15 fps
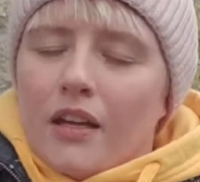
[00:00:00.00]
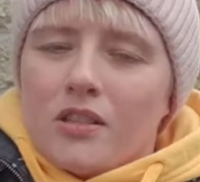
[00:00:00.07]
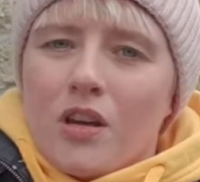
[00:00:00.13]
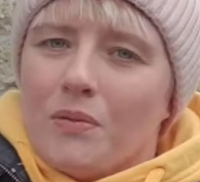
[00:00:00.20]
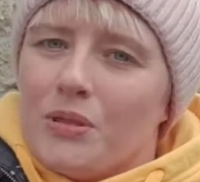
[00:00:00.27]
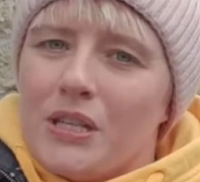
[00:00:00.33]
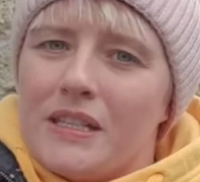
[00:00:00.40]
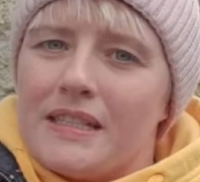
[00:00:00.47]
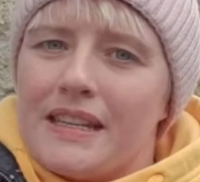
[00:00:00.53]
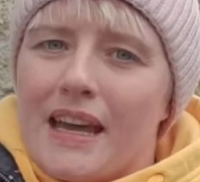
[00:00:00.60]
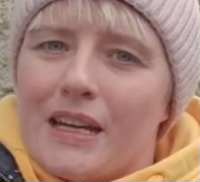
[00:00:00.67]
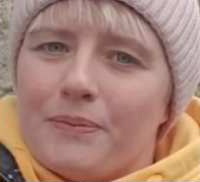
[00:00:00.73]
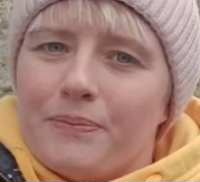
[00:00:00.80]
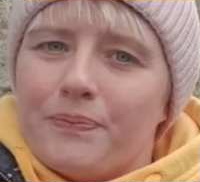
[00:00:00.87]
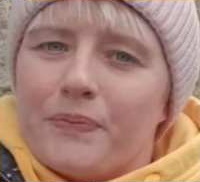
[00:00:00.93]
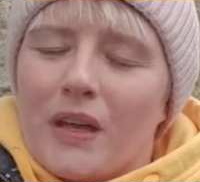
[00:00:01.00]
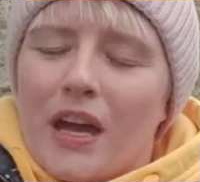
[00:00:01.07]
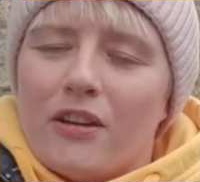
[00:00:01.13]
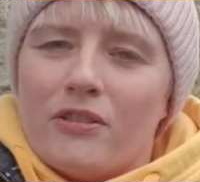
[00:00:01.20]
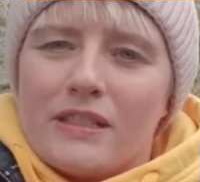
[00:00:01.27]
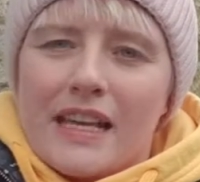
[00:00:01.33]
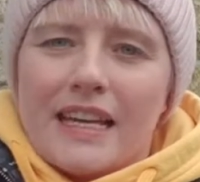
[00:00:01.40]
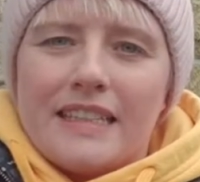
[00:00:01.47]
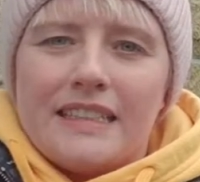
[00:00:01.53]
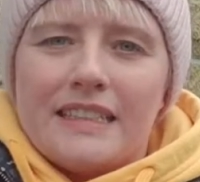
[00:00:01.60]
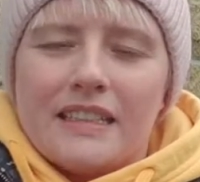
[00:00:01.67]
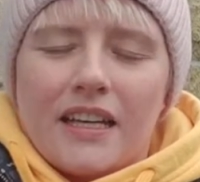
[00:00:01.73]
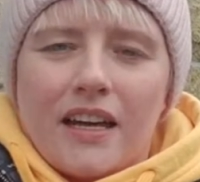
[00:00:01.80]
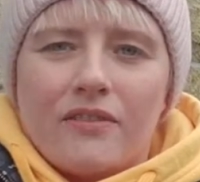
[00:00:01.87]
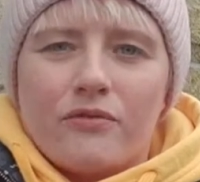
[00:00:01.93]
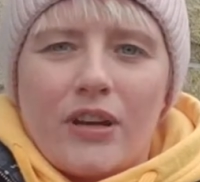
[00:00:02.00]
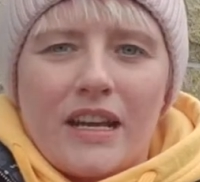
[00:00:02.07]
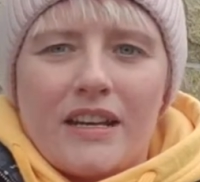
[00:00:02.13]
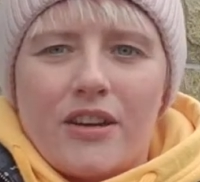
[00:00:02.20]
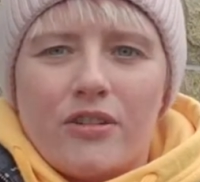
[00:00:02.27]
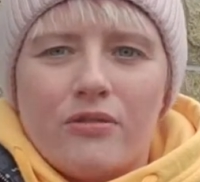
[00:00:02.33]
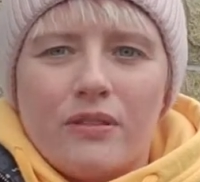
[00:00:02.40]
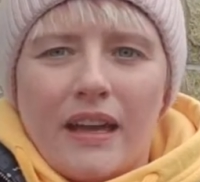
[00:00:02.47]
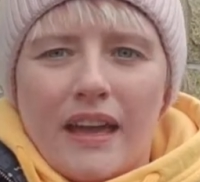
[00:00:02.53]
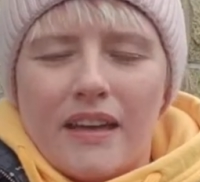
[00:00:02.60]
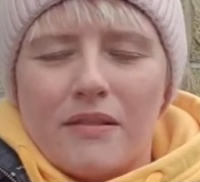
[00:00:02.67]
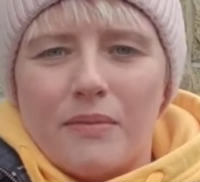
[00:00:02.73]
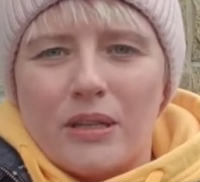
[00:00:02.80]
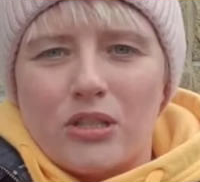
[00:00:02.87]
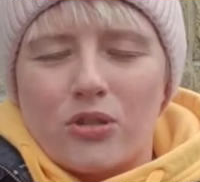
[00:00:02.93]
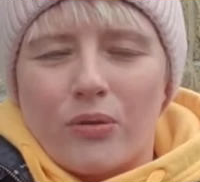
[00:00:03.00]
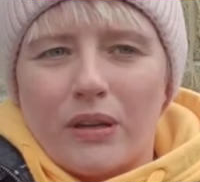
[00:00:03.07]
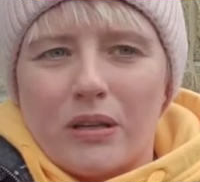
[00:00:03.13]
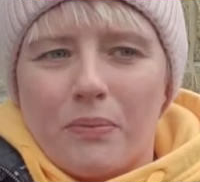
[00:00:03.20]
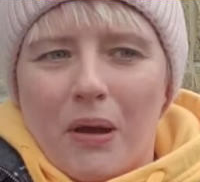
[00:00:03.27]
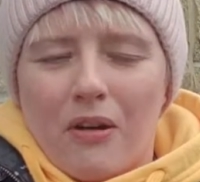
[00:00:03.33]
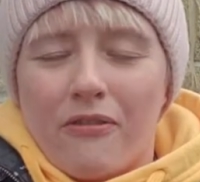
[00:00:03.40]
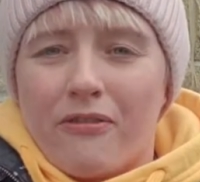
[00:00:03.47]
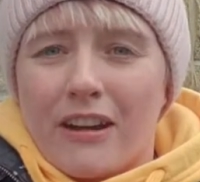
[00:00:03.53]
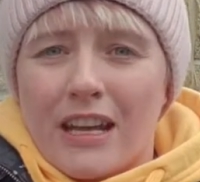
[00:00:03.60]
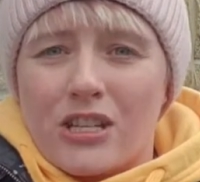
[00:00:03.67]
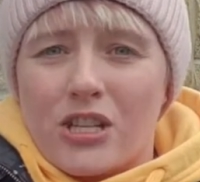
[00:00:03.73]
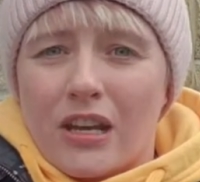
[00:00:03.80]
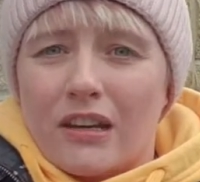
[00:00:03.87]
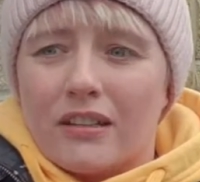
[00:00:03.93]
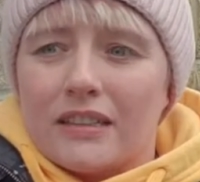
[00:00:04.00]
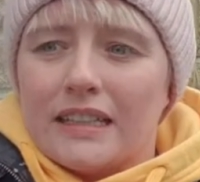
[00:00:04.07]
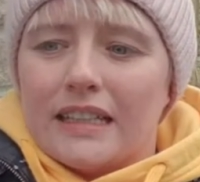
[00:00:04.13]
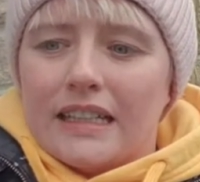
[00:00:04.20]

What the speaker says: So I'm just outside right now, enjoying a bit of fresh air.